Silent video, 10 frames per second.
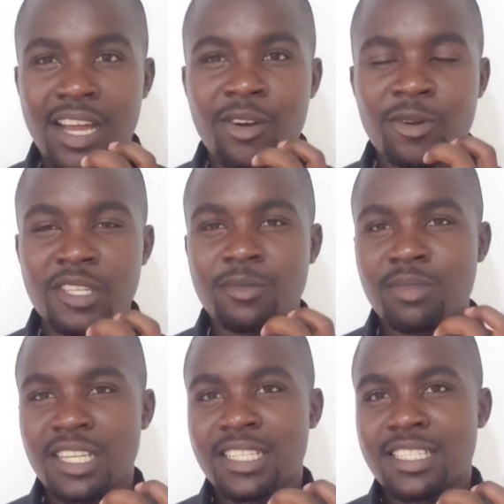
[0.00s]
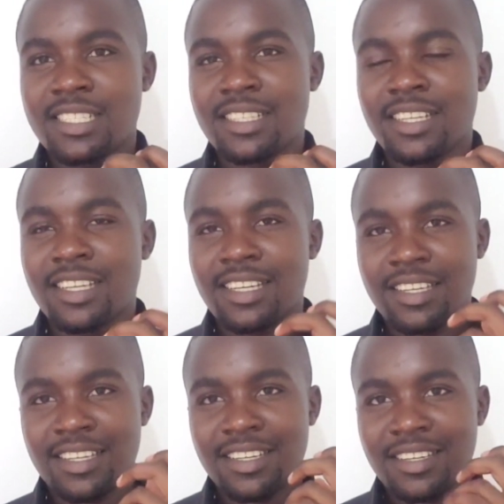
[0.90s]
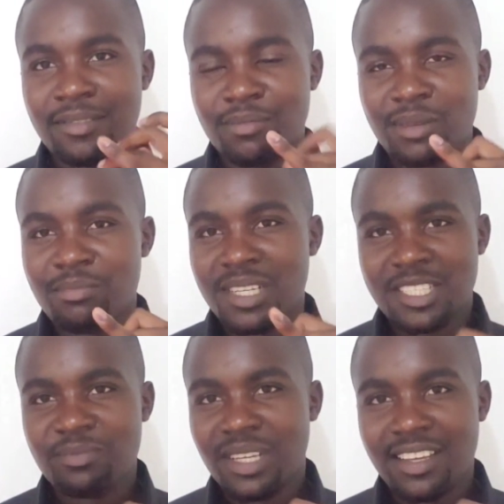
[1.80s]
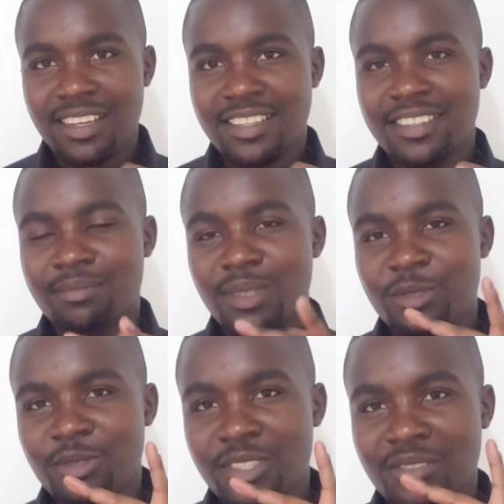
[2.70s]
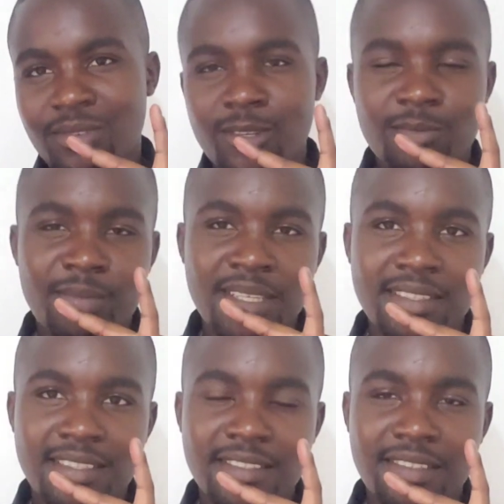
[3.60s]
I always preach public speaking, personal development.